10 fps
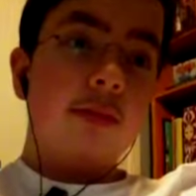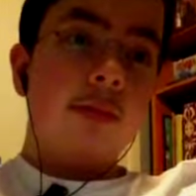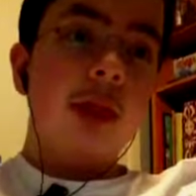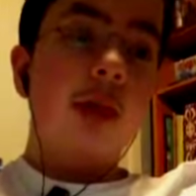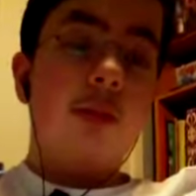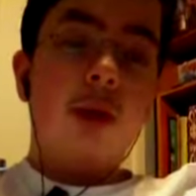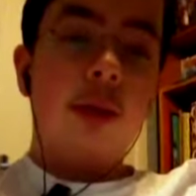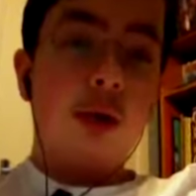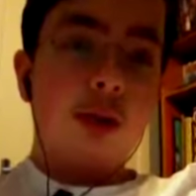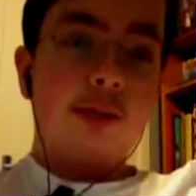James
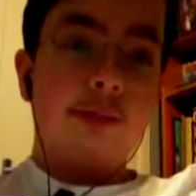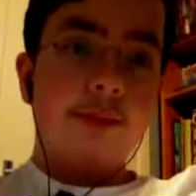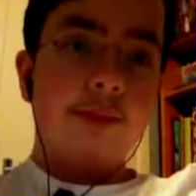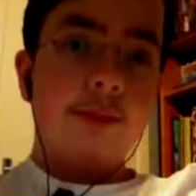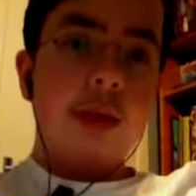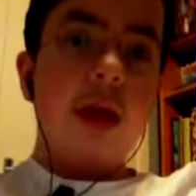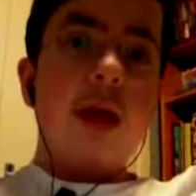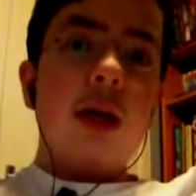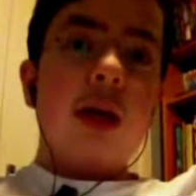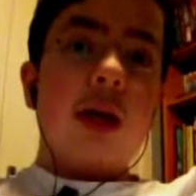Raymer.
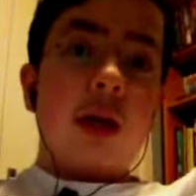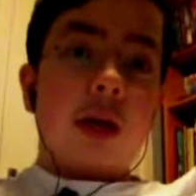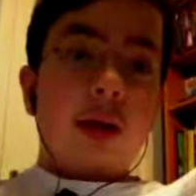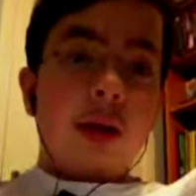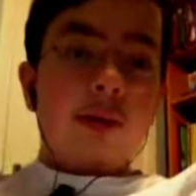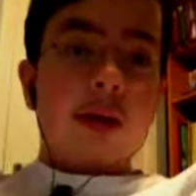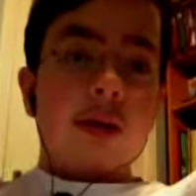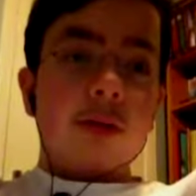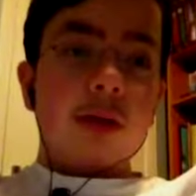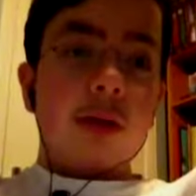David S.
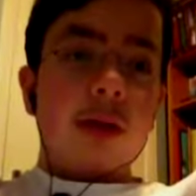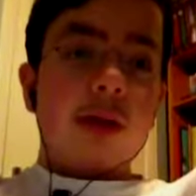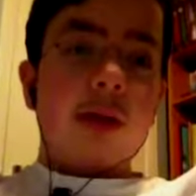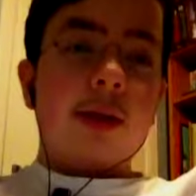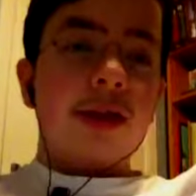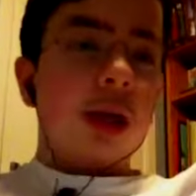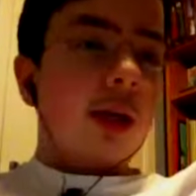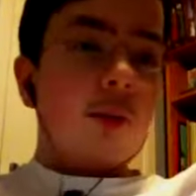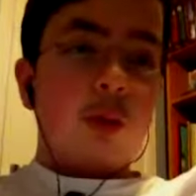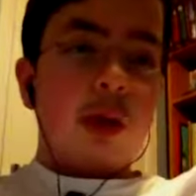Goyer gets
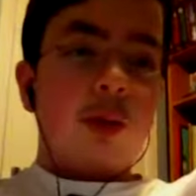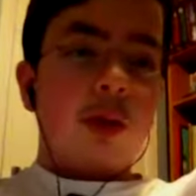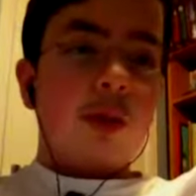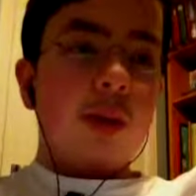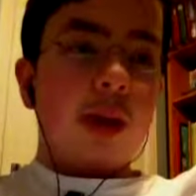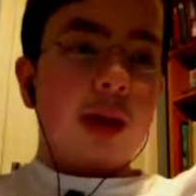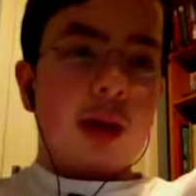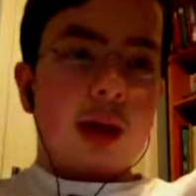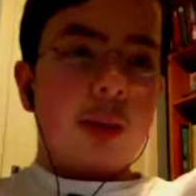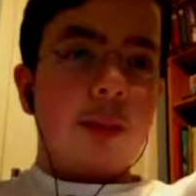James Raymer to play the
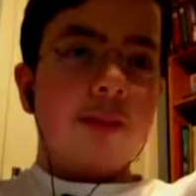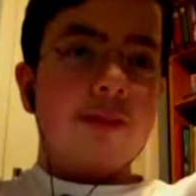cop.